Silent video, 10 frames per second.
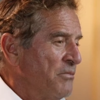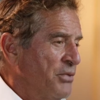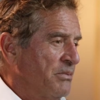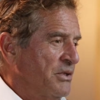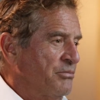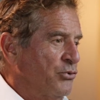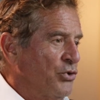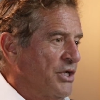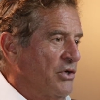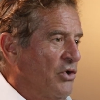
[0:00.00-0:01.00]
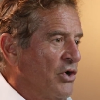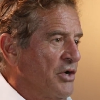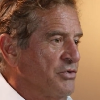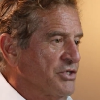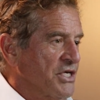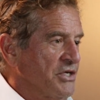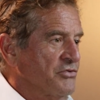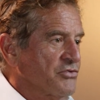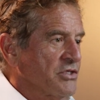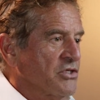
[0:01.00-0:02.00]
People employed in high risk
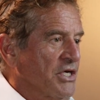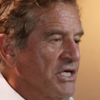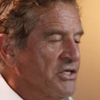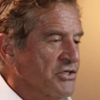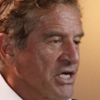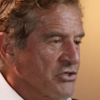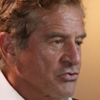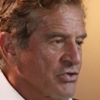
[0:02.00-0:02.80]
industries like international